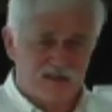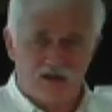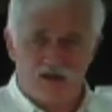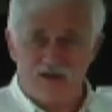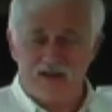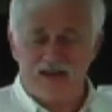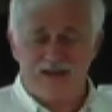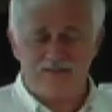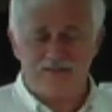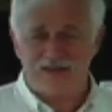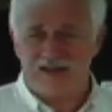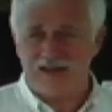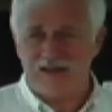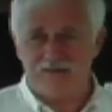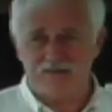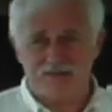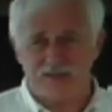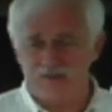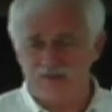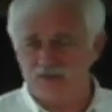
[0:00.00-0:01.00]
You don't have to
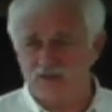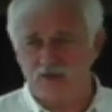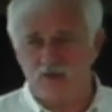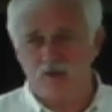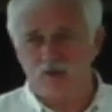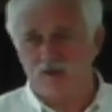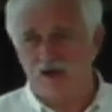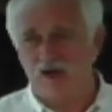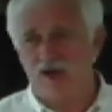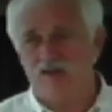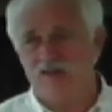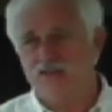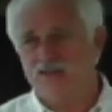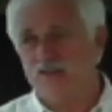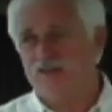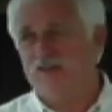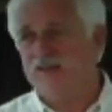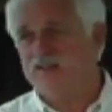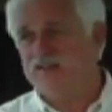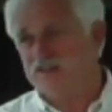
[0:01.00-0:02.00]
have something going on
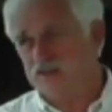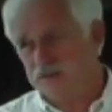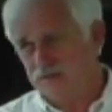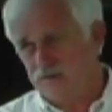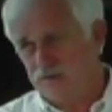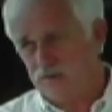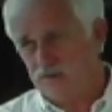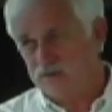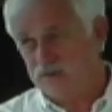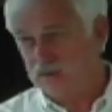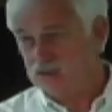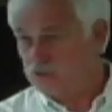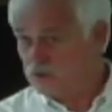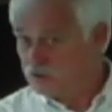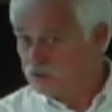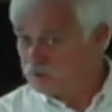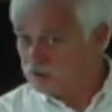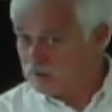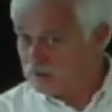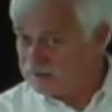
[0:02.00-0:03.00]
that you need this for. You can
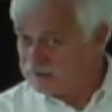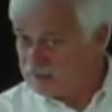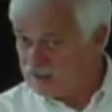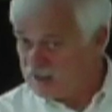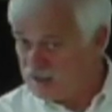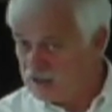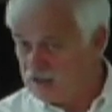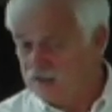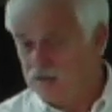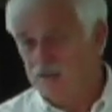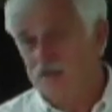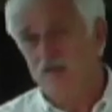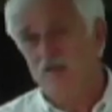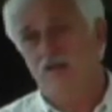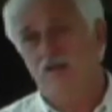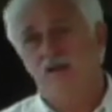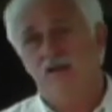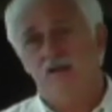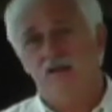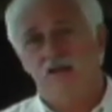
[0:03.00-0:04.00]
do it right now.
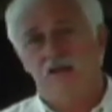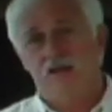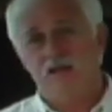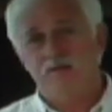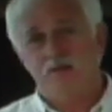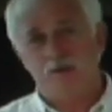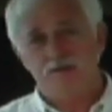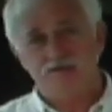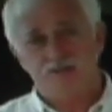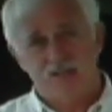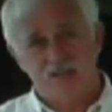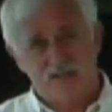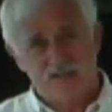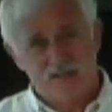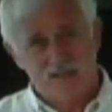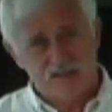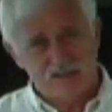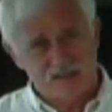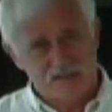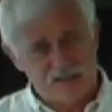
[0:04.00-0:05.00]
That's why I'm
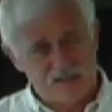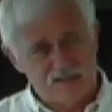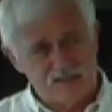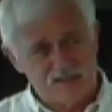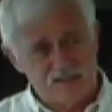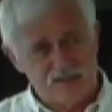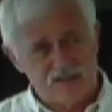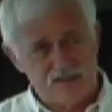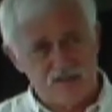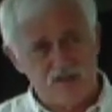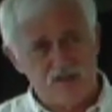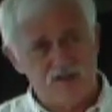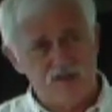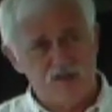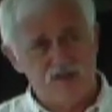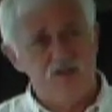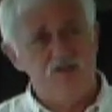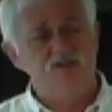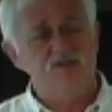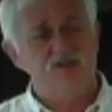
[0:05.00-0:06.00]
saying you
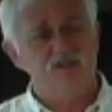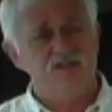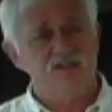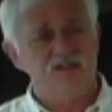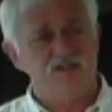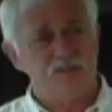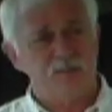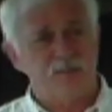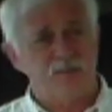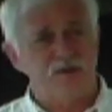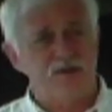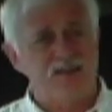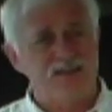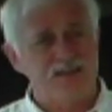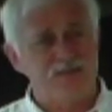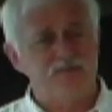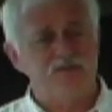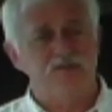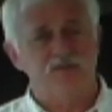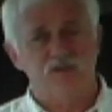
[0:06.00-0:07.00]
can use this as a
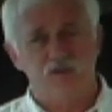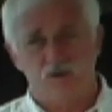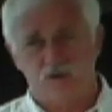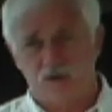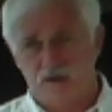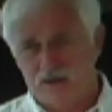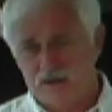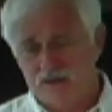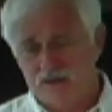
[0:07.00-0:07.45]
preemption.